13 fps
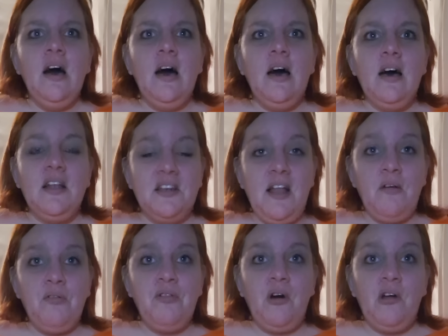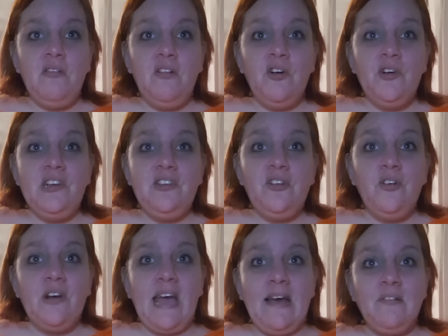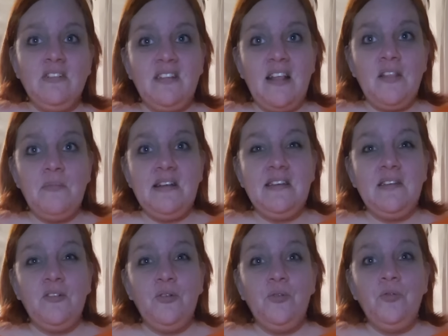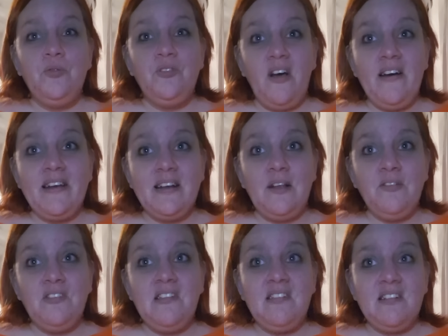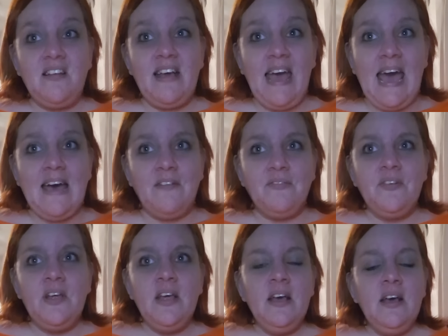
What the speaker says: no thyroid or countless other medical diagnoses that I have.